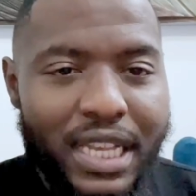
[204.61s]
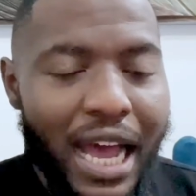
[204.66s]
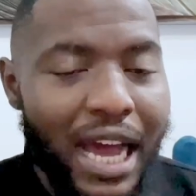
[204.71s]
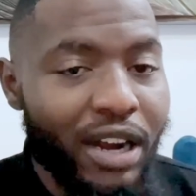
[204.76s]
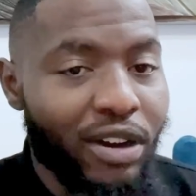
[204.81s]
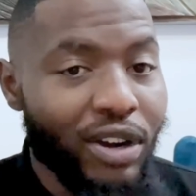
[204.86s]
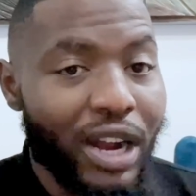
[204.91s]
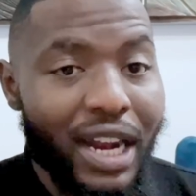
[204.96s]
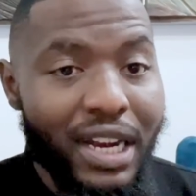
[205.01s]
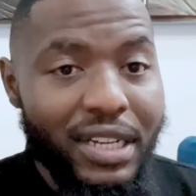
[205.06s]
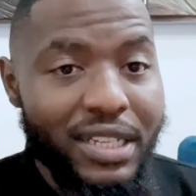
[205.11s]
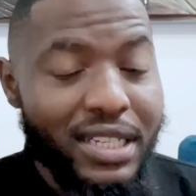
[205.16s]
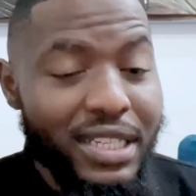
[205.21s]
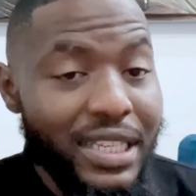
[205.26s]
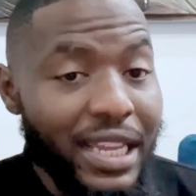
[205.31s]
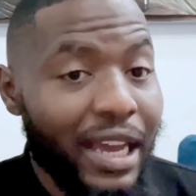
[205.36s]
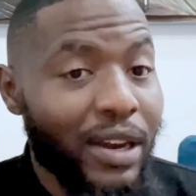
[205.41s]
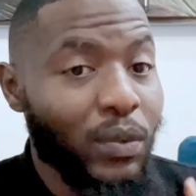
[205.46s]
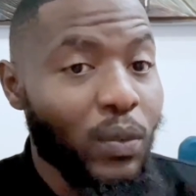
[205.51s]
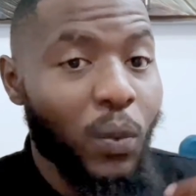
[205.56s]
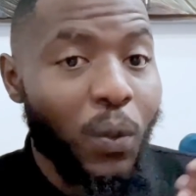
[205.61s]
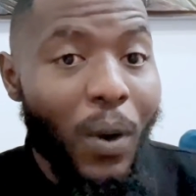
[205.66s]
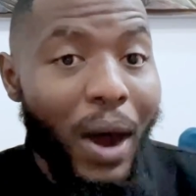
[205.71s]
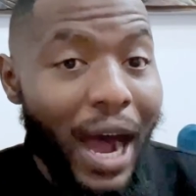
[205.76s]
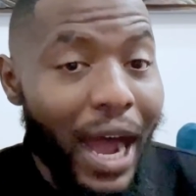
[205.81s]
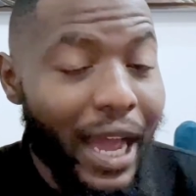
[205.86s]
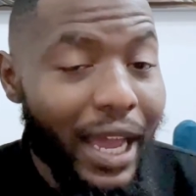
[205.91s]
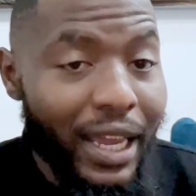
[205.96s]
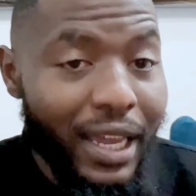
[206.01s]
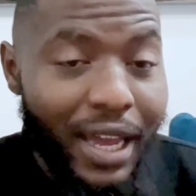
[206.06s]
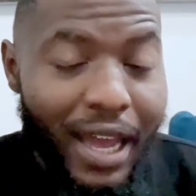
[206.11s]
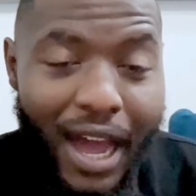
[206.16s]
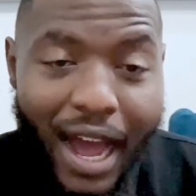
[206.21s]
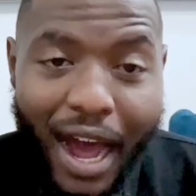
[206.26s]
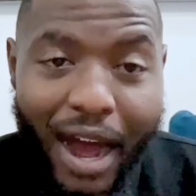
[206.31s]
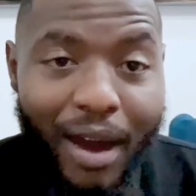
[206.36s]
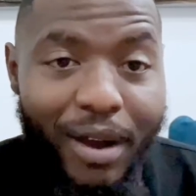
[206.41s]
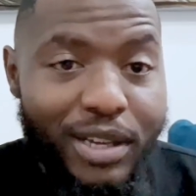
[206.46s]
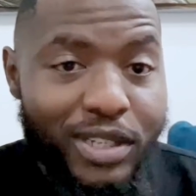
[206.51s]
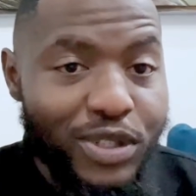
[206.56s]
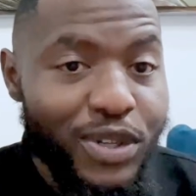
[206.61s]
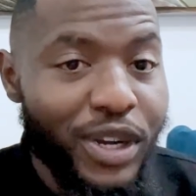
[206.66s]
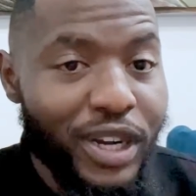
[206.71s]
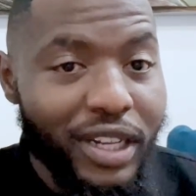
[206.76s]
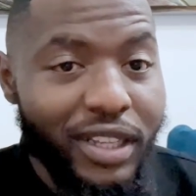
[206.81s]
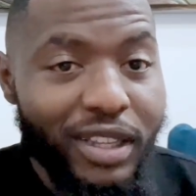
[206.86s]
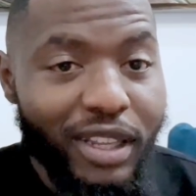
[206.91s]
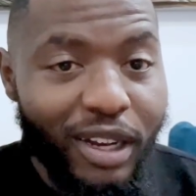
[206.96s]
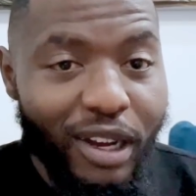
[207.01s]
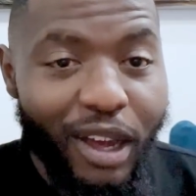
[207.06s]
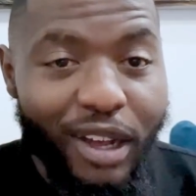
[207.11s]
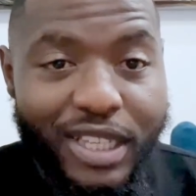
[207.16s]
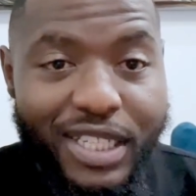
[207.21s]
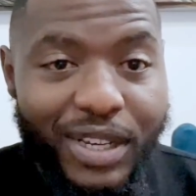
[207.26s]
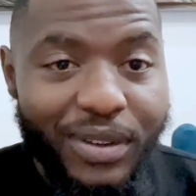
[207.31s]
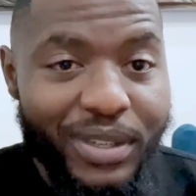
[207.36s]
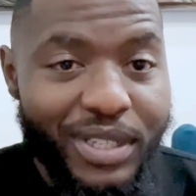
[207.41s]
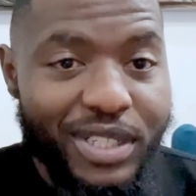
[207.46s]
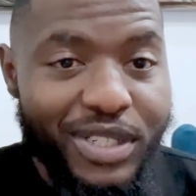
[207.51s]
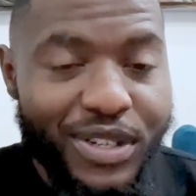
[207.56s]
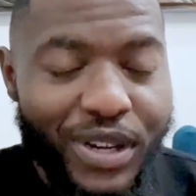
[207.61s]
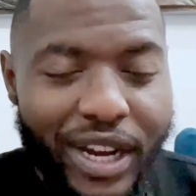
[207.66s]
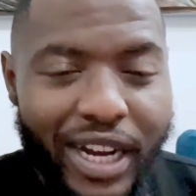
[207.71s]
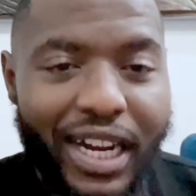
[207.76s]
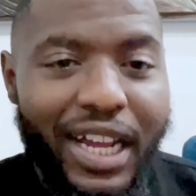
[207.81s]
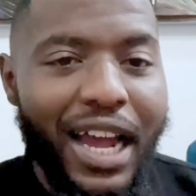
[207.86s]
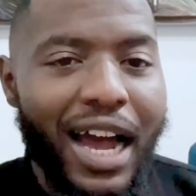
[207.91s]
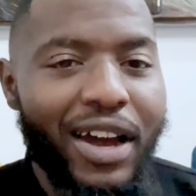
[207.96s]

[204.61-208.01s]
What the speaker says: I don't understand why I was trading the lots I was trading.